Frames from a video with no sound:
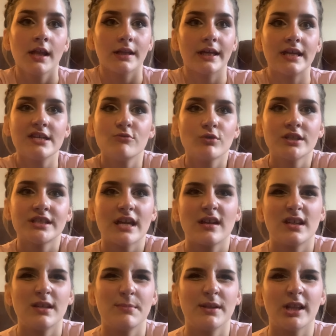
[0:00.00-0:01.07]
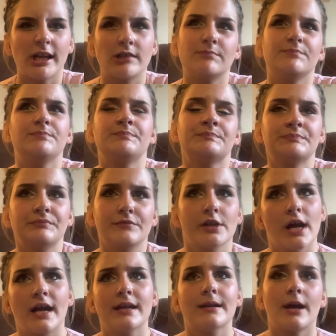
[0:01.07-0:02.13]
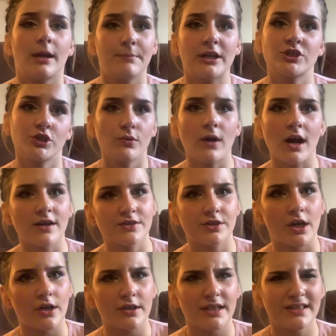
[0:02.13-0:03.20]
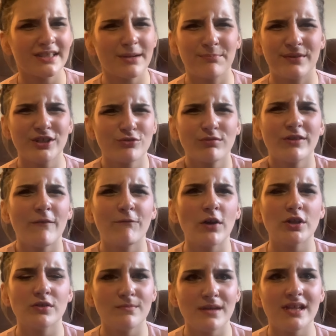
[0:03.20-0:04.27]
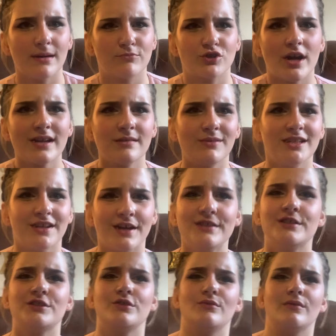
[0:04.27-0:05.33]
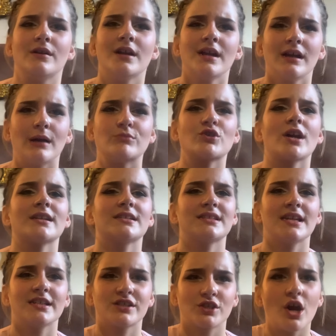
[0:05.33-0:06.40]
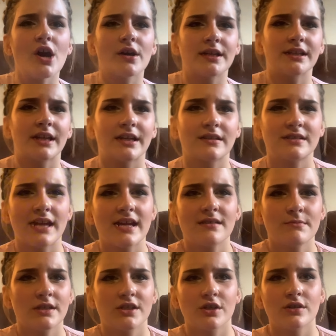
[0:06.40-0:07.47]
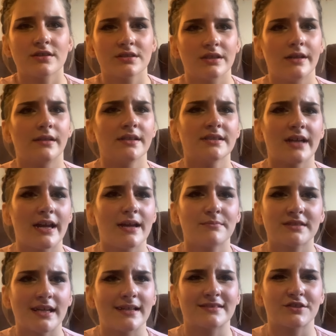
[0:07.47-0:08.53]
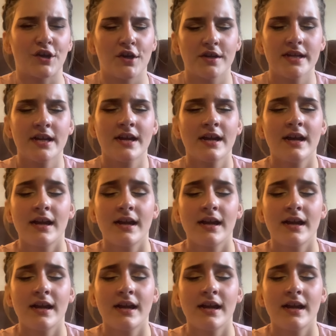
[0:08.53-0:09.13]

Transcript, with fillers: Like, he wouldn't take, he'd be like, mm-hmm, I, I bet you are sorry. It's like, bitch, what the fuck you mean? I'm trying to be nice to you. I'm trying to say sorry. Like, take me seriously. At least I am saying sorry.